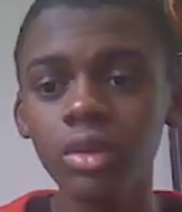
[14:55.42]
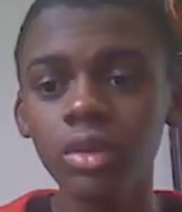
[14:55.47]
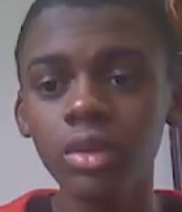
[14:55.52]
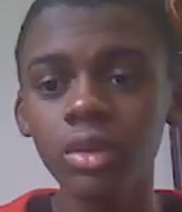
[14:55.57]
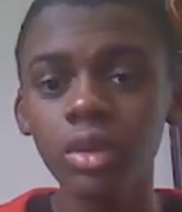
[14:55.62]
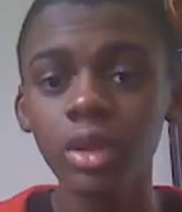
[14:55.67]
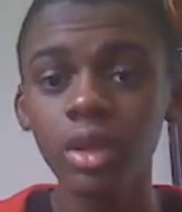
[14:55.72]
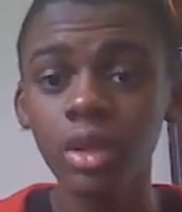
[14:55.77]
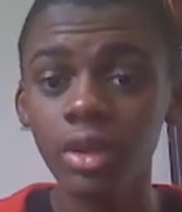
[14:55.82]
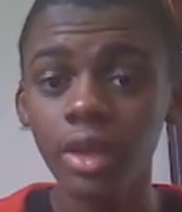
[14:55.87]

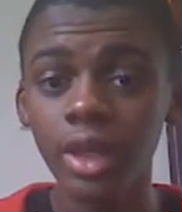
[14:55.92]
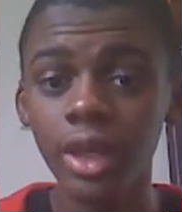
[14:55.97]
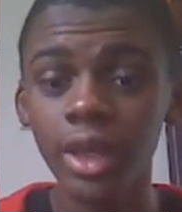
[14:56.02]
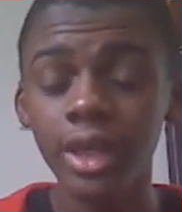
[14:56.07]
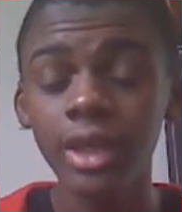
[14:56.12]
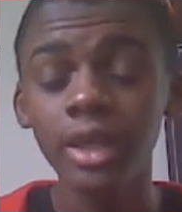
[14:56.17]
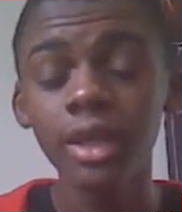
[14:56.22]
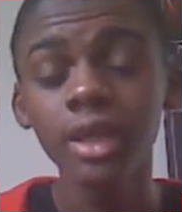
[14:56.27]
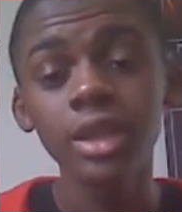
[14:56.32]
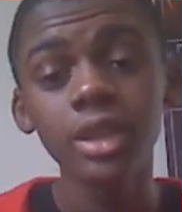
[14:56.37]
Okay,
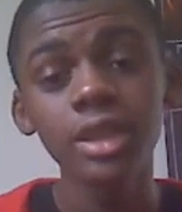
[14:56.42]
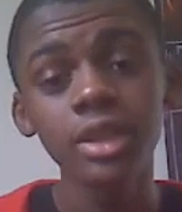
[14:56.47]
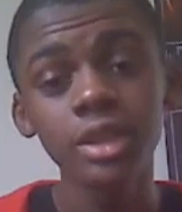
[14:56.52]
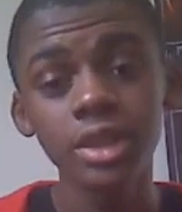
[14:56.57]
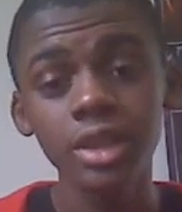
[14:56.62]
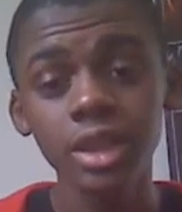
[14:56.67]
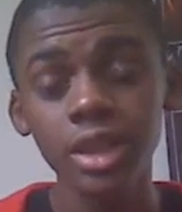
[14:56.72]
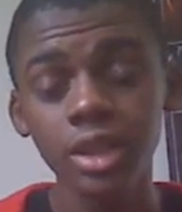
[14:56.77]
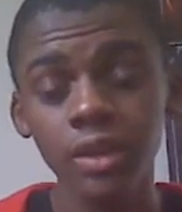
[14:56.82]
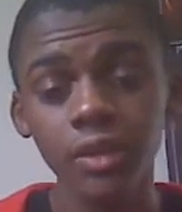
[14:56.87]

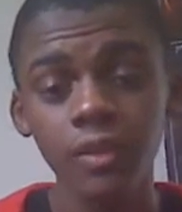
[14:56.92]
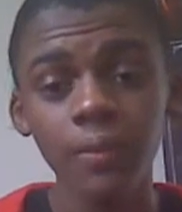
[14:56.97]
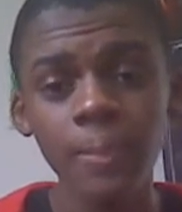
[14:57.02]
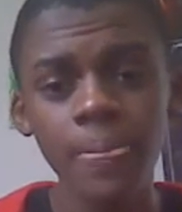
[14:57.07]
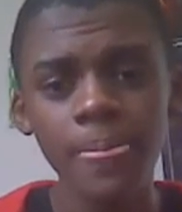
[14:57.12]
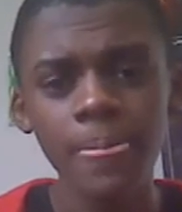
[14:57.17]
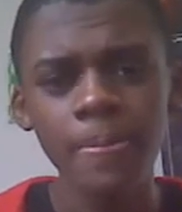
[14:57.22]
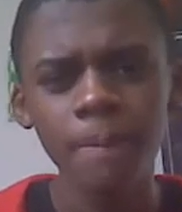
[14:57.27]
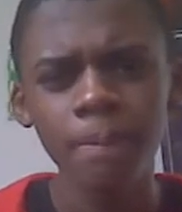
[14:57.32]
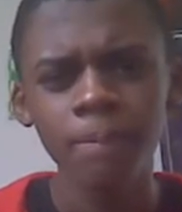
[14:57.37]
so,
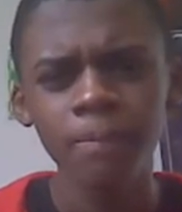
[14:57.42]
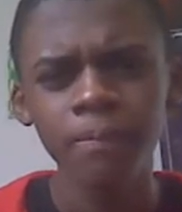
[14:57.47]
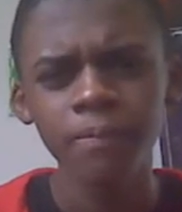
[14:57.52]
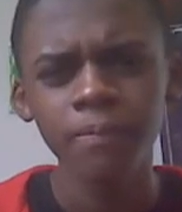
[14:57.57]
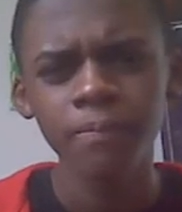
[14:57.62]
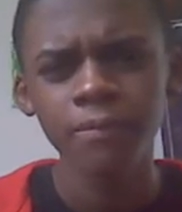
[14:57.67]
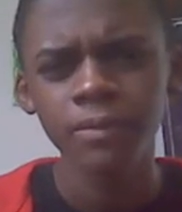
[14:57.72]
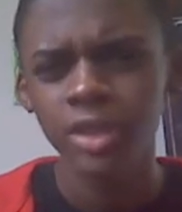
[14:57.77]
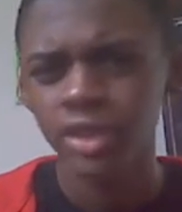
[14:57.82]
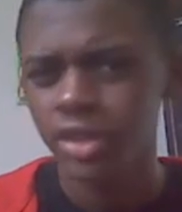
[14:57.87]

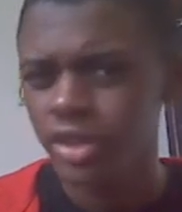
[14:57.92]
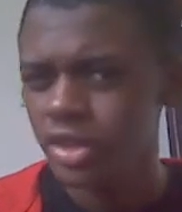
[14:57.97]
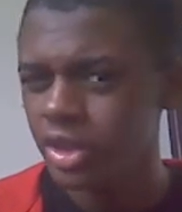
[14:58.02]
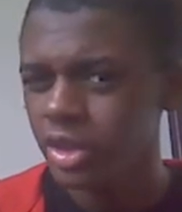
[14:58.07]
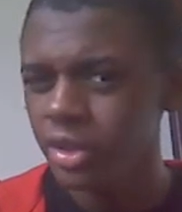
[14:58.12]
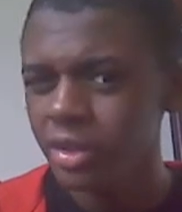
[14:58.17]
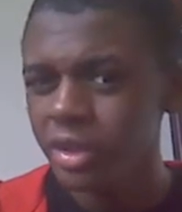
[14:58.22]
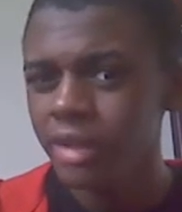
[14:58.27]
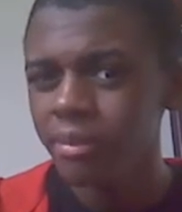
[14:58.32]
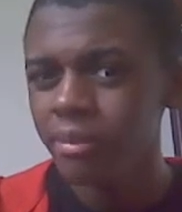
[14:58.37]
did the show
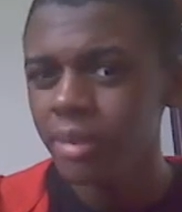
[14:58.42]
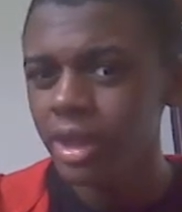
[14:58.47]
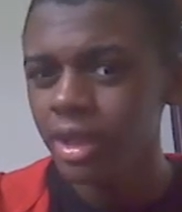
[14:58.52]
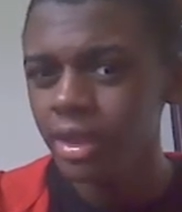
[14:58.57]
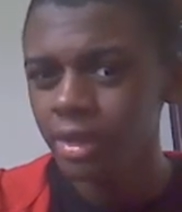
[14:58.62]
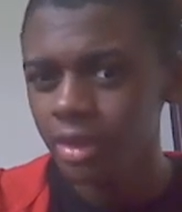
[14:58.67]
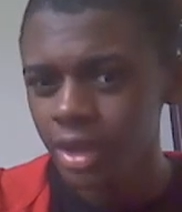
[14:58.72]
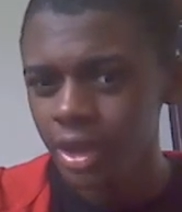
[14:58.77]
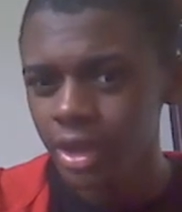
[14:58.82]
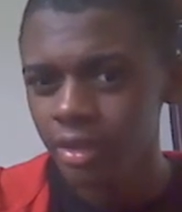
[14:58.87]
get better
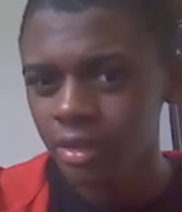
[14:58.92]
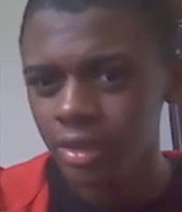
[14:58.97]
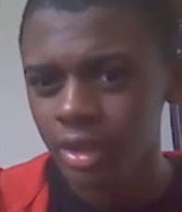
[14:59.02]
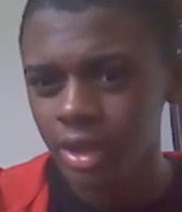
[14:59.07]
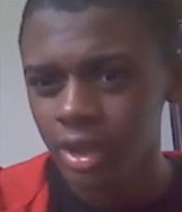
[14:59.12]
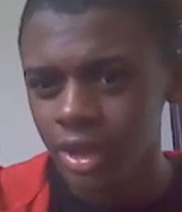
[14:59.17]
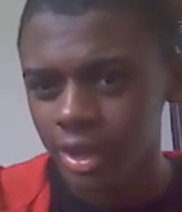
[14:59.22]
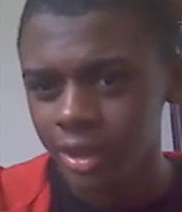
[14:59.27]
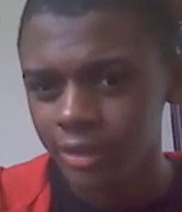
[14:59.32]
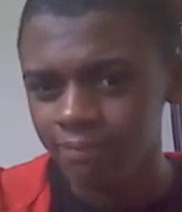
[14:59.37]
later on?